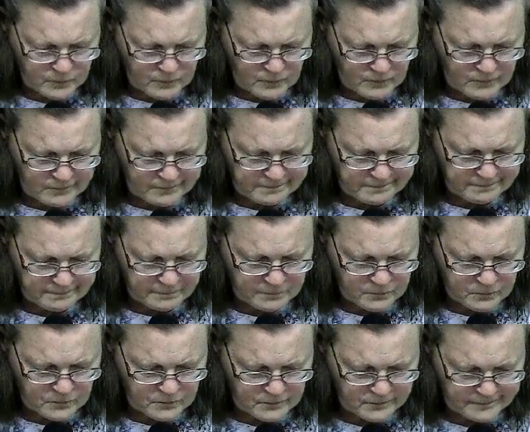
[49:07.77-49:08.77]
And he
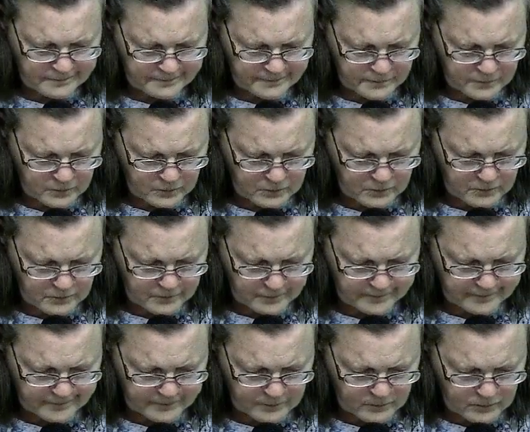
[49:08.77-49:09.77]
shall sit
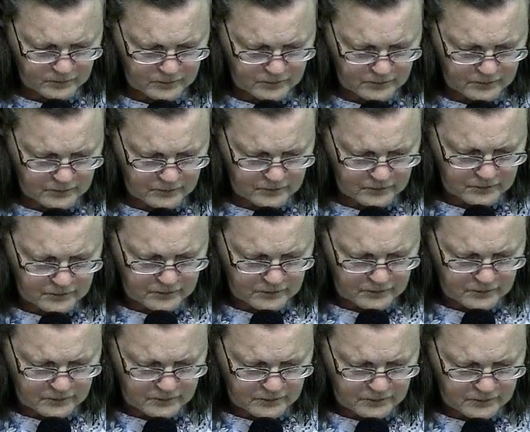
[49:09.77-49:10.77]
as a refiner and
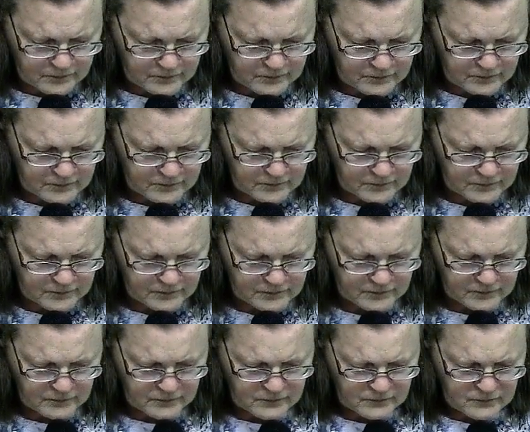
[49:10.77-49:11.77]
purifier
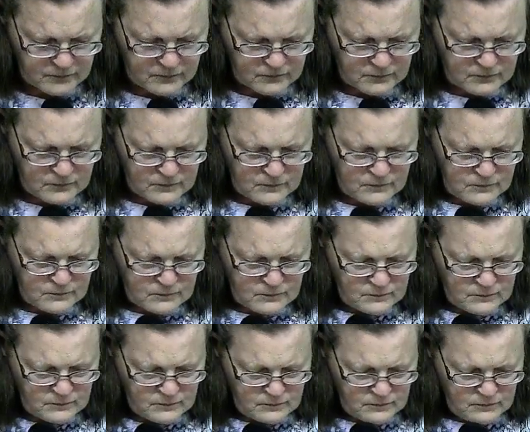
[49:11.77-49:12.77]
of
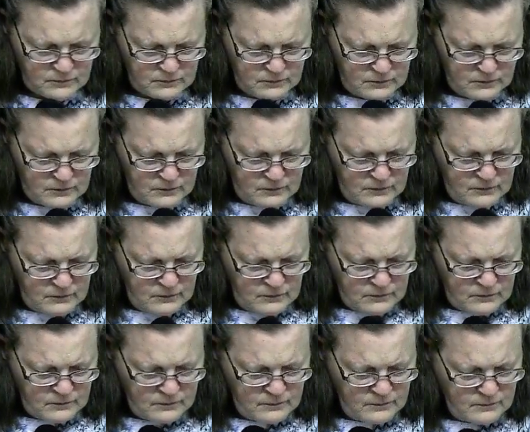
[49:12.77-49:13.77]
silver, and
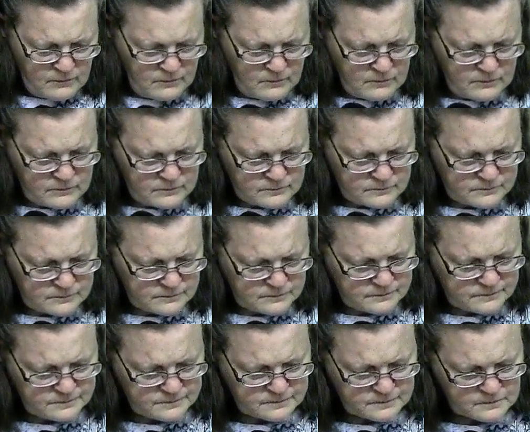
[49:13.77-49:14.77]
he shall purify
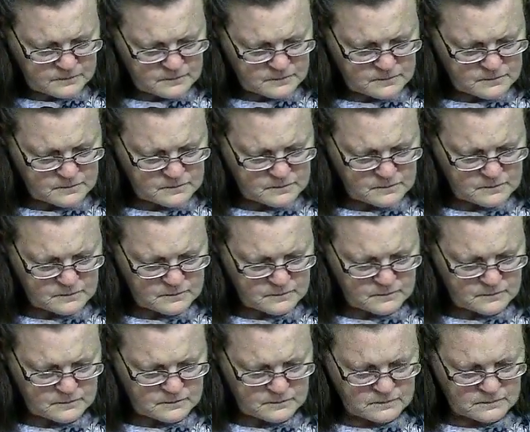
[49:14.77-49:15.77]
the sons of Levi
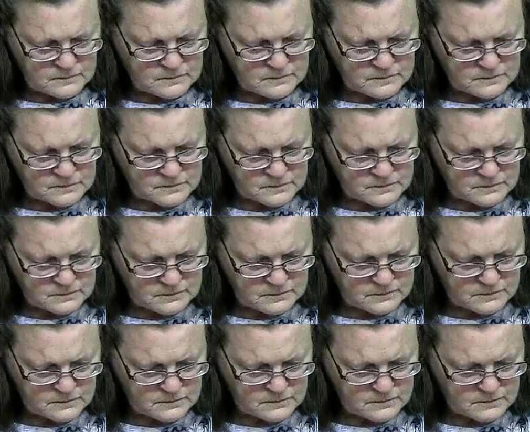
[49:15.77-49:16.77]
and purge them
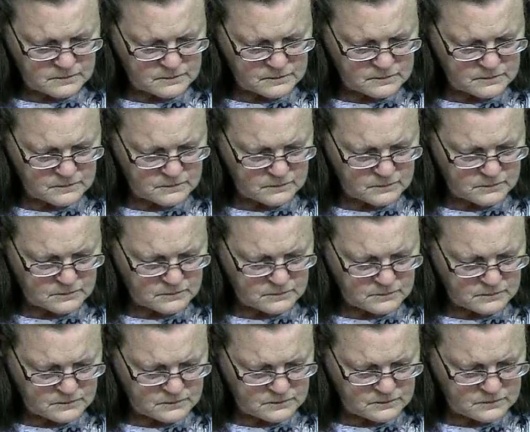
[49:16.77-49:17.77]
as gold
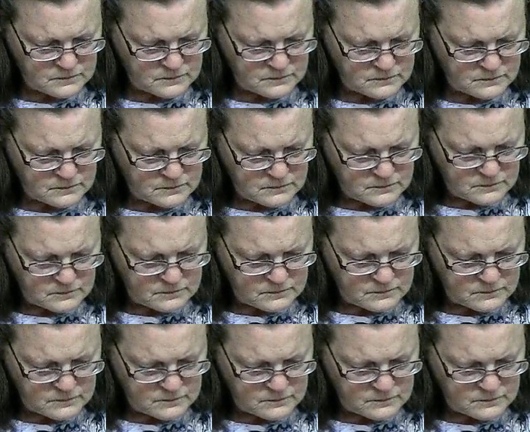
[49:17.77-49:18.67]
and silver,